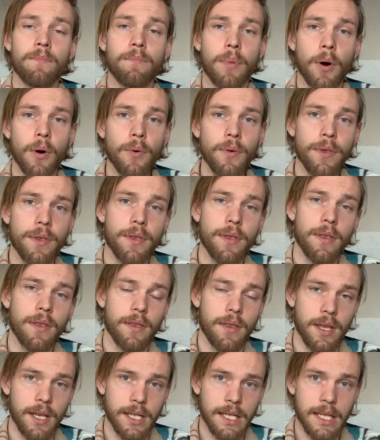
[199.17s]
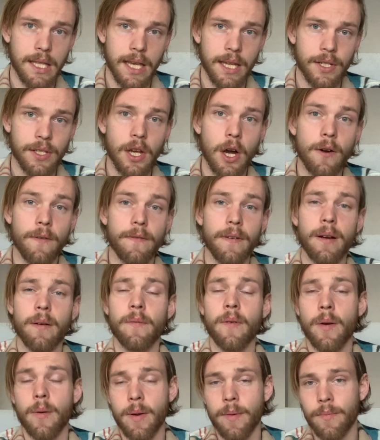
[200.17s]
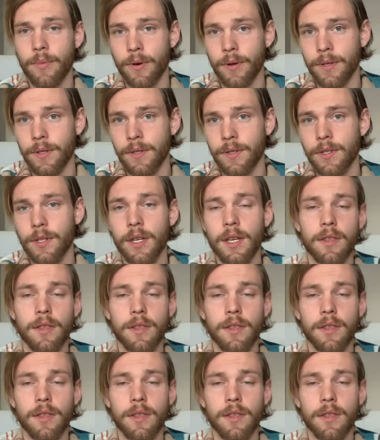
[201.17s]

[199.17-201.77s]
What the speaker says: Both these things are very, very important.